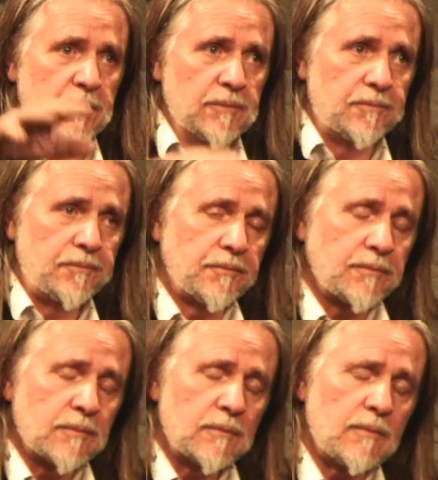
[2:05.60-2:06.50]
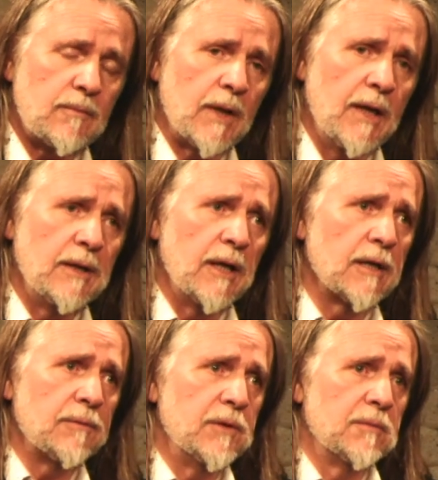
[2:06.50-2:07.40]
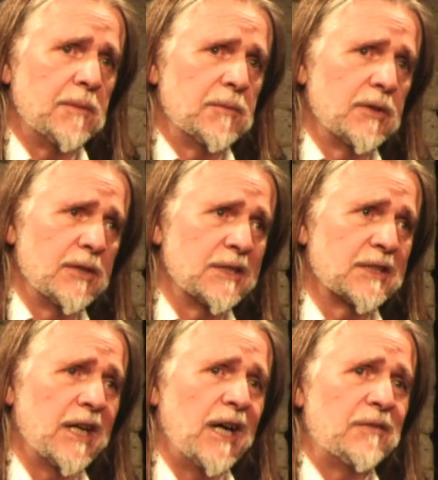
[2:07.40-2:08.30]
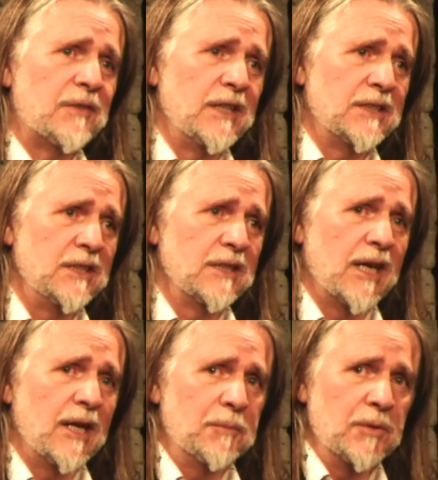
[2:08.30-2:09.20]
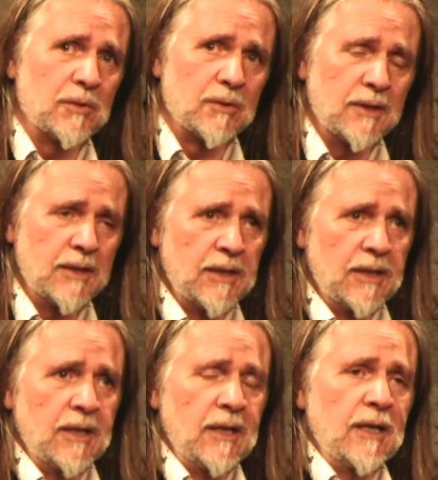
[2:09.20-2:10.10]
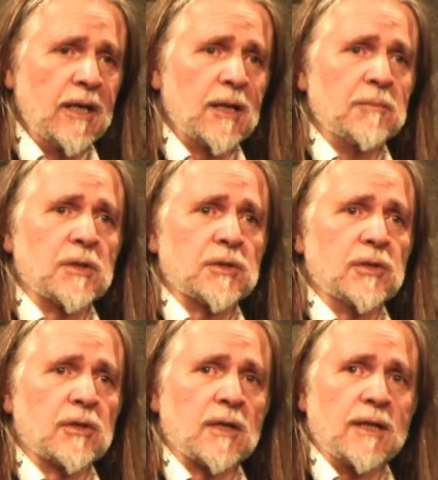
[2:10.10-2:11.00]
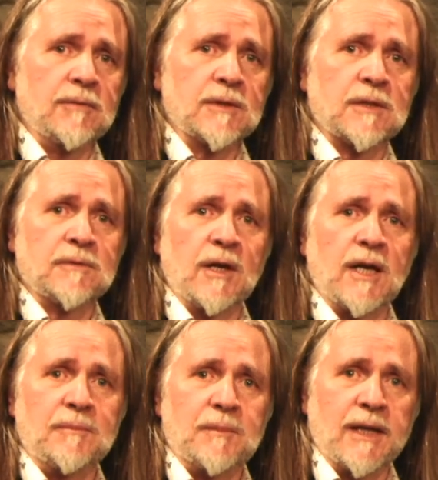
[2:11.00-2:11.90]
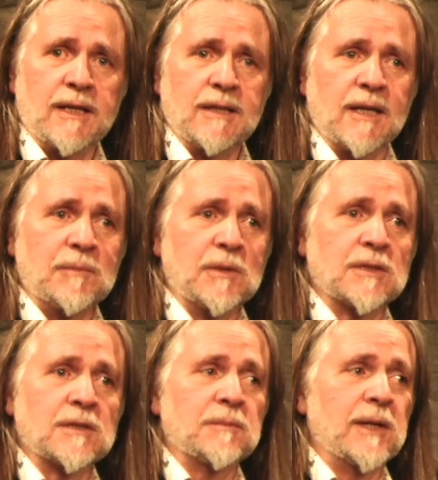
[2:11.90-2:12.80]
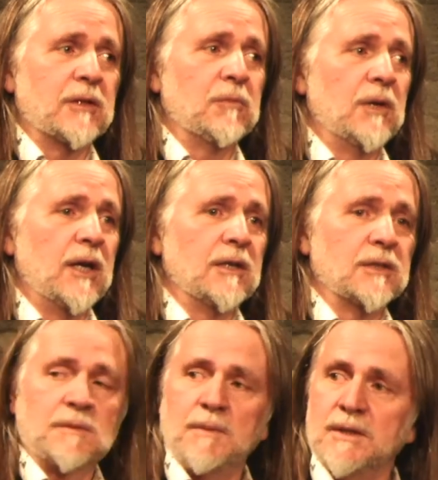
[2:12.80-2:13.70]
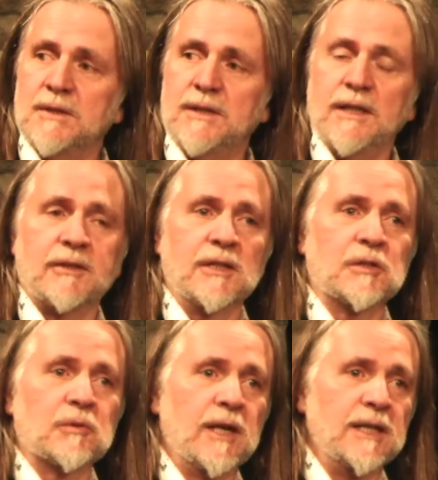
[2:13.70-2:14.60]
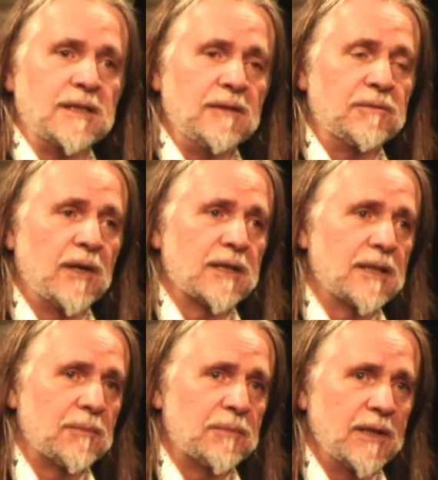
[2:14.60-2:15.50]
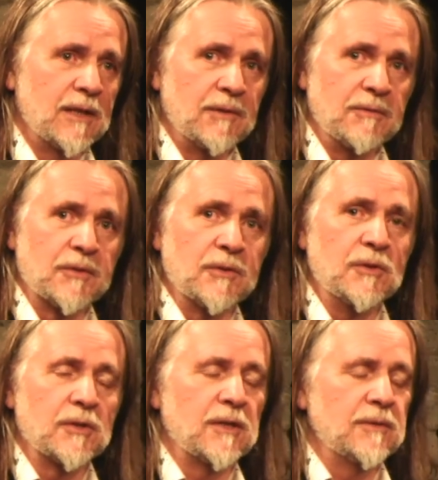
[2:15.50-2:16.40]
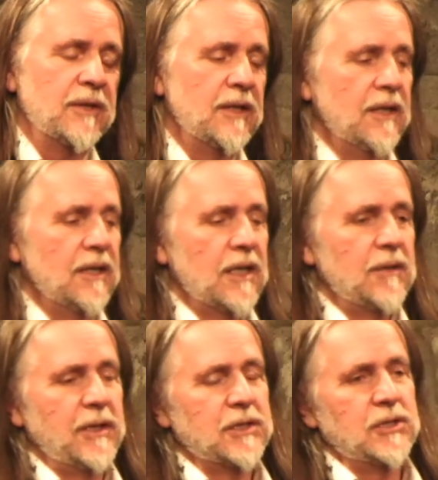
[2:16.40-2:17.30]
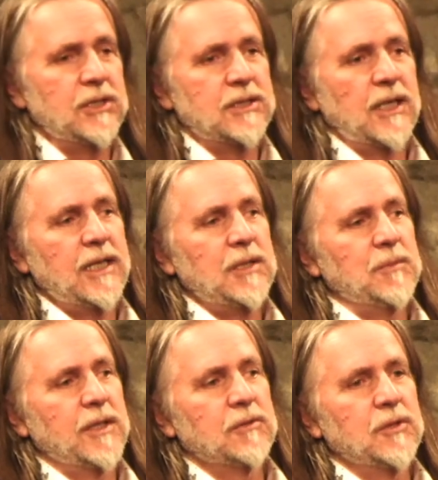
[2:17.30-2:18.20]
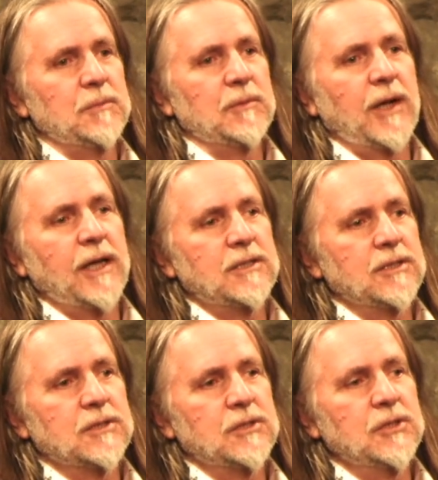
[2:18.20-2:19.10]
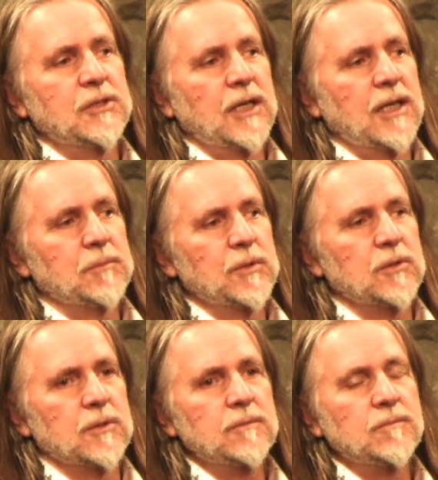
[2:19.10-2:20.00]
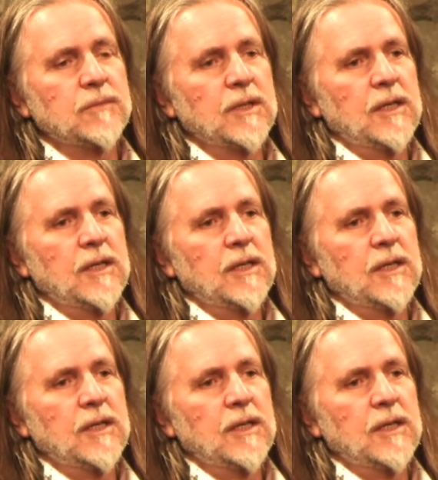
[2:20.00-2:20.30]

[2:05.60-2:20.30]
people. And the other film I'm doing is Scarface in Kabul. And I'm not sure I'll even survive making that, because it's about the wildest, most daring, crazy, fucked up thing I've ever thought of. I'm actually taking my group of actors to Kabul,